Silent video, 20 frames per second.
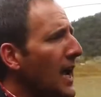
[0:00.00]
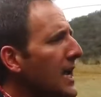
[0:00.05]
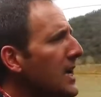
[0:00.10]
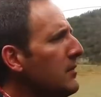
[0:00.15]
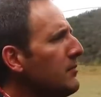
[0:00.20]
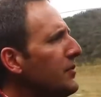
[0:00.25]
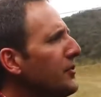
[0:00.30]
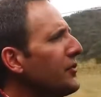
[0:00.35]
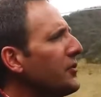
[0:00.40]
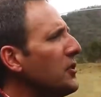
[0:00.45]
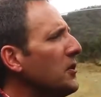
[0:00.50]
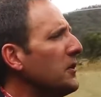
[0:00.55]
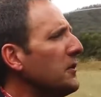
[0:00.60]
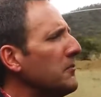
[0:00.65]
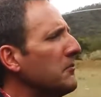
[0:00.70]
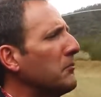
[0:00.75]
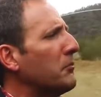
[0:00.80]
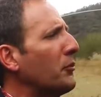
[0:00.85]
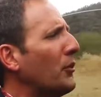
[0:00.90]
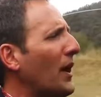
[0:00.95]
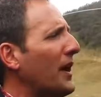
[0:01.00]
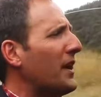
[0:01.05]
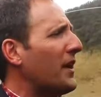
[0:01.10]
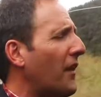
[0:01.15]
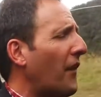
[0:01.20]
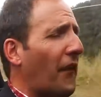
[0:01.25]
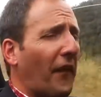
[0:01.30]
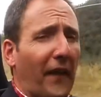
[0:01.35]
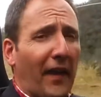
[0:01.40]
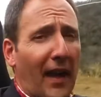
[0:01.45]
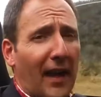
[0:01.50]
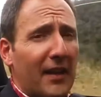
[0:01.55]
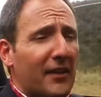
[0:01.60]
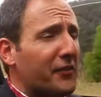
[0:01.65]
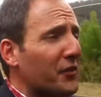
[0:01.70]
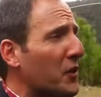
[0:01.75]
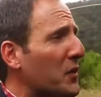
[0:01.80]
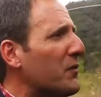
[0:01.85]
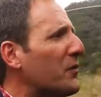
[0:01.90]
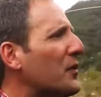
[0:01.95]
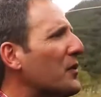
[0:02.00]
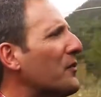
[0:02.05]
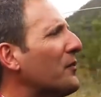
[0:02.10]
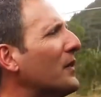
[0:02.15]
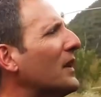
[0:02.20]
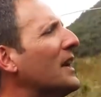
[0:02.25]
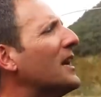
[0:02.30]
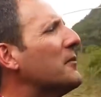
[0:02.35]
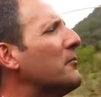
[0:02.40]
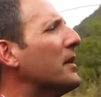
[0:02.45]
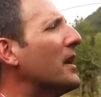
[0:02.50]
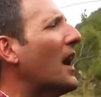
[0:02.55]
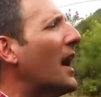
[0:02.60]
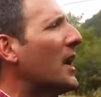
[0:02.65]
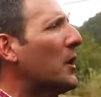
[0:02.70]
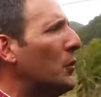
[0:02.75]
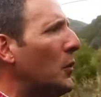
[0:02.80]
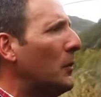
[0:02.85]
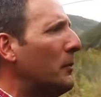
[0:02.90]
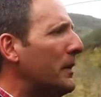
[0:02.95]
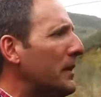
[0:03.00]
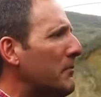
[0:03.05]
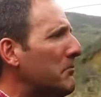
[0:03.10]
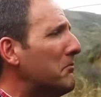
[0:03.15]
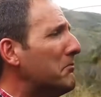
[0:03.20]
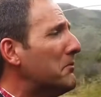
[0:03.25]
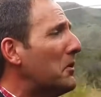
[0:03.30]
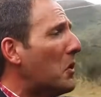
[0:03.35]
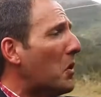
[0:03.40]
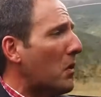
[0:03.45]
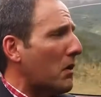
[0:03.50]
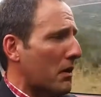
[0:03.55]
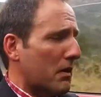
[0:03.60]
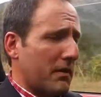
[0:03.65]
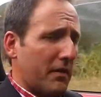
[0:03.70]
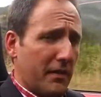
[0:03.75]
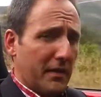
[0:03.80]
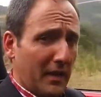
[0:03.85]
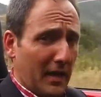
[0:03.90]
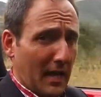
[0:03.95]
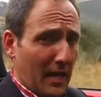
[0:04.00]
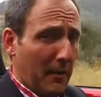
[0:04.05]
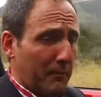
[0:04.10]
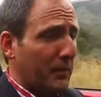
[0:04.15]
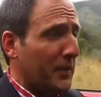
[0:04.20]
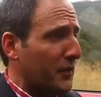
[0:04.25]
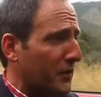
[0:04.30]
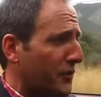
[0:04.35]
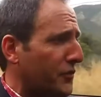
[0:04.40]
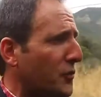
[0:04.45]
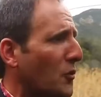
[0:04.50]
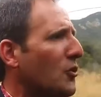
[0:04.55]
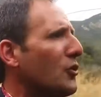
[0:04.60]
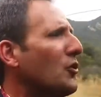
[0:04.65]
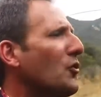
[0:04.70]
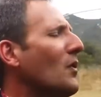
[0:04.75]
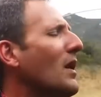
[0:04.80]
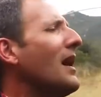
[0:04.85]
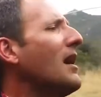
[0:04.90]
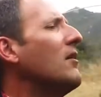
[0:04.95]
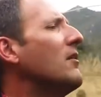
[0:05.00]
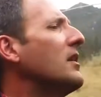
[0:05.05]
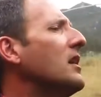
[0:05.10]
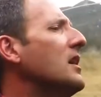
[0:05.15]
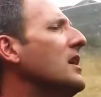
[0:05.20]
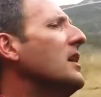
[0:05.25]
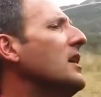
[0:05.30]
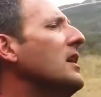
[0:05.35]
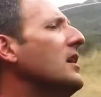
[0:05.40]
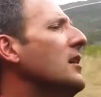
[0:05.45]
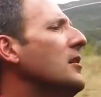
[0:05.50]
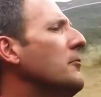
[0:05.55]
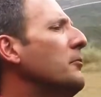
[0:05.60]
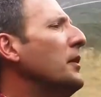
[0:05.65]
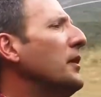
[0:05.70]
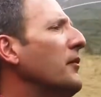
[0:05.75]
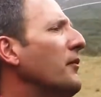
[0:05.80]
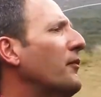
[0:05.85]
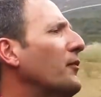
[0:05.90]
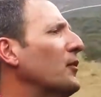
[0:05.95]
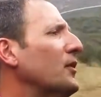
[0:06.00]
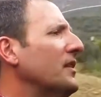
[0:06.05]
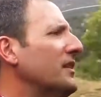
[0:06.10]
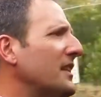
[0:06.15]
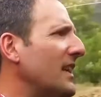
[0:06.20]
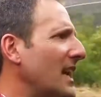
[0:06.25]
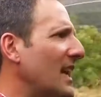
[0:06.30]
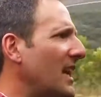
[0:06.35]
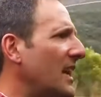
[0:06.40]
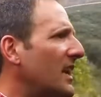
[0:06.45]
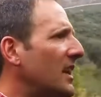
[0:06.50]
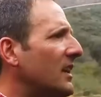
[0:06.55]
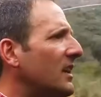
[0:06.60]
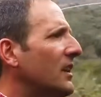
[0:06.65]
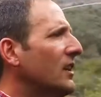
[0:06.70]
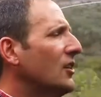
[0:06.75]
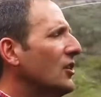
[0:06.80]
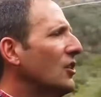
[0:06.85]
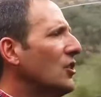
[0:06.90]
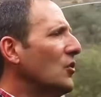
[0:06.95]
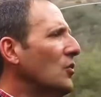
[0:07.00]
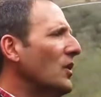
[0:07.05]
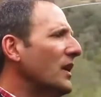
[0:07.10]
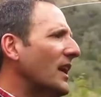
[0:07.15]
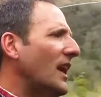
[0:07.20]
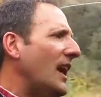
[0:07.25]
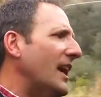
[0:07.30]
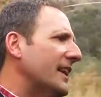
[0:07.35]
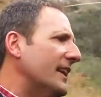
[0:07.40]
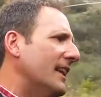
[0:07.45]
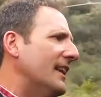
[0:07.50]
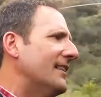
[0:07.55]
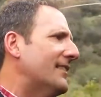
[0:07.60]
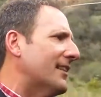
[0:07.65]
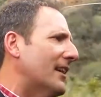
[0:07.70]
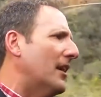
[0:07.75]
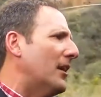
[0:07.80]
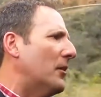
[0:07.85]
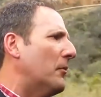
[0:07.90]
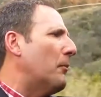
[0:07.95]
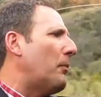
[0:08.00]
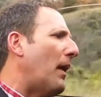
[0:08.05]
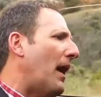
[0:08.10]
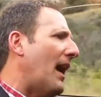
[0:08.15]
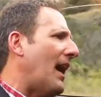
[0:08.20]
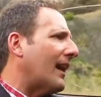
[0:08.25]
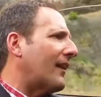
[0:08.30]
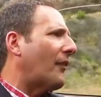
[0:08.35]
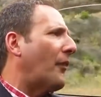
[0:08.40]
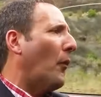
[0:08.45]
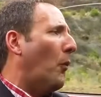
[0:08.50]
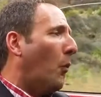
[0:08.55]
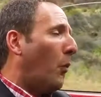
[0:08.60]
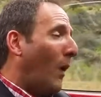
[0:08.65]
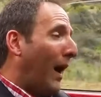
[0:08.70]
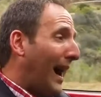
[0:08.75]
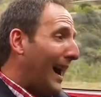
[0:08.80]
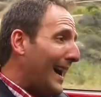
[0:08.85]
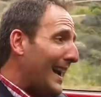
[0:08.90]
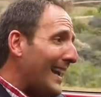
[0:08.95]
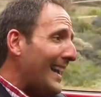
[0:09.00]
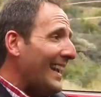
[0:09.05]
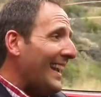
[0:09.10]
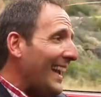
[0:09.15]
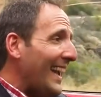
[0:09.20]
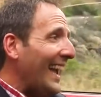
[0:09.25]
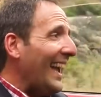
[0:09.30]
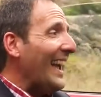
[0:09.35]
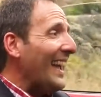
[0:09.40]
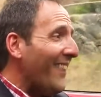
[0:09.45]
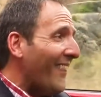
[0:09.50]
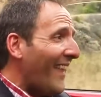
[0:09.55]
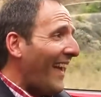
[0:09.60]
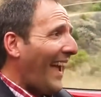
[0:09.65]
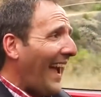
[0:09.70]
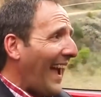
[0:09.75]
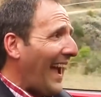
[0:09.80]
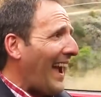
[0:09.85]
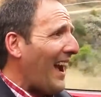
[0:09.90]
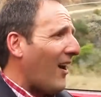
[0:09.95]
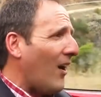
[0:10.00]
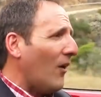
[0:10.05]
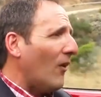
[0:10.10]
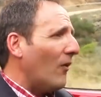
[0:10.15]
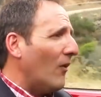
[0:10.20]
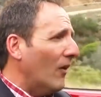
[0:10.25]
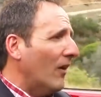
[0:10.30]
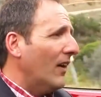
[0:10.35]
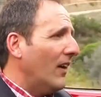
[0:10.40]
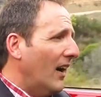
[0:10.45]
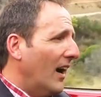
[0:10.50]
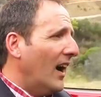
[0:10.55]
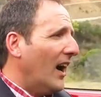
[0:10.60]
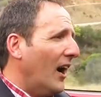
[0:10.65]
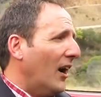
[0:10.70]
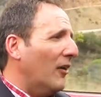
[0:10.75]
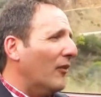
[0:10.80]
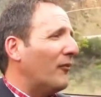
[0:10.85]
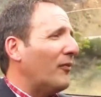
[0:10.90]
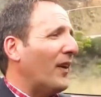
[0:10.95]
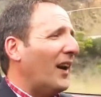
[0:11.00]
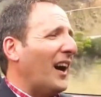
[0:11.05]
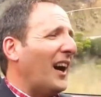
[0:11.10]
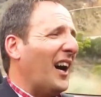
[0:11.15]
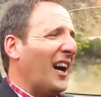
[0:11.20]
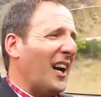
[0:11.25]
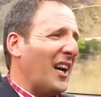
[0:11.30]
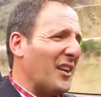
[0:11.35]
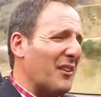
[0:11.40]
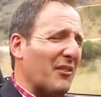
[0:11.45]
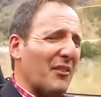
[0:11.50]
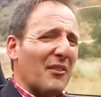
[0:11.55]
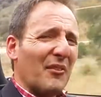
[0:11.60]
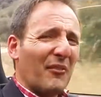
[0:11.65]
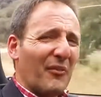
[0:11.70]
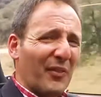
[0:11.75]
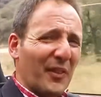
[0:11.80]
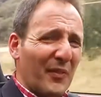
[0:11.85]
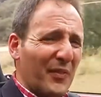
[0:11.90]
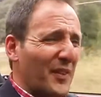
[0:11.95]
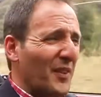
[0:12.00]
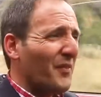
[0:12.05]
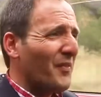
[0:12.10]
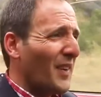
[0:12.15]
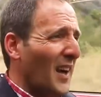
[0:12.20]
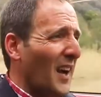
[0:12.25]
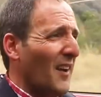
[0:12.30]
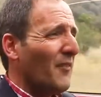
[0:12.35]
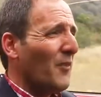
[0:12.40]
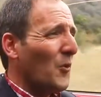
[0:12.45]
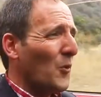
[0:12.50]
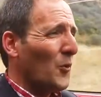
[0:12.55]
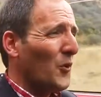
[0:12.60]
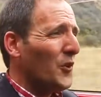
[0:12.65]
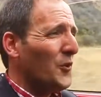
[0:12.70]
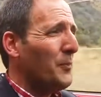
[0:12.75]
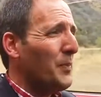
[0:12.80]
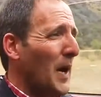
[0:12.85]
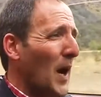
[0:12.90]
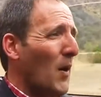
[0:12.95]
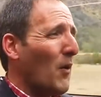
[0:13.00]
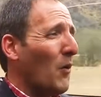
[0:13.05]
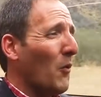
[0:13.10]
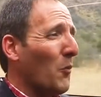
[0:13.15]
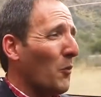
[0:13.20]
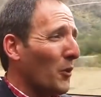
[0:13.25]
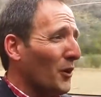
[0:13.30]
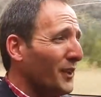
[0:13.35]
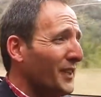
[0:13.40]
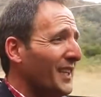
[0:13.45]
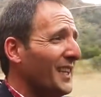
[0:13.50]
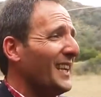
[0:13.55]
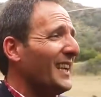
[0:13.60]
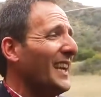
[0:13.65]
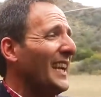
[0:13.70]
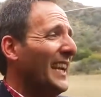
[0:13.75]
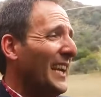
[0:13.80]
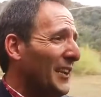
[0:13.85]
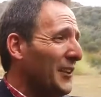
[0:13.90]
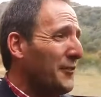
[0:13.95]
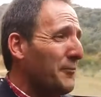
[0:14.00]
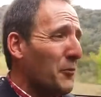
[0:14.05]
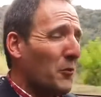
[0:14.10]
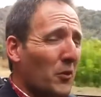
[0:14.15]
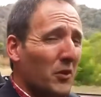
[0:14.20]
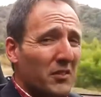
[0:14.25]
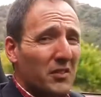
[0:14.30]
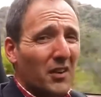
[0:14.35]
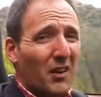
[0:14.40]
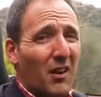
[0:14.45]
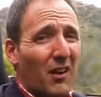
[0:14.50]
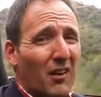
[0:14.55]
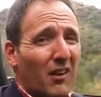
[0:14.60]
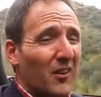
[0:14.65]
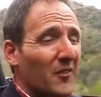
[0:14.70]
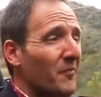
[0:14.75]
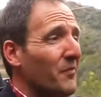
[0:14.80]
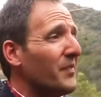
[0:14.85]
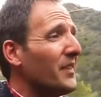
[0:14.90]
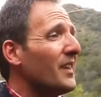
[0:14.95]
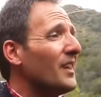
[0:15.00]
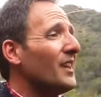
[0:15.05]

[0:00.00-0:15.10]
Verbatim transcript: I am certain Brendan, the guys over at Flying Miata, will be more than happy to sort you out. But for today, you and I need to unpack the why and the how of 155 horsepower working in a sports car